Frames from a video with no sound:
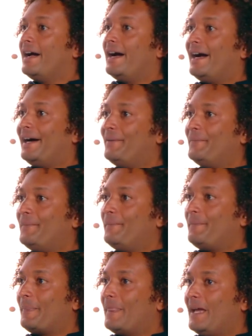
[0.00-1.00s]

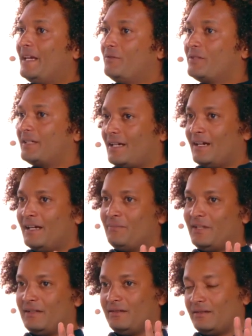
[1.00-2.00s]
home. And it was the
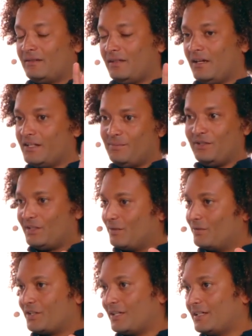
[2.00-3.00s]
time that dance
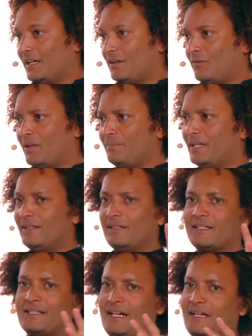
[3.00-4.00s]
music was just getting quite big in
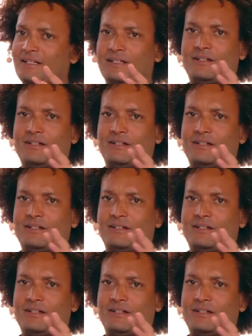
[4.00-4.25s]
the States,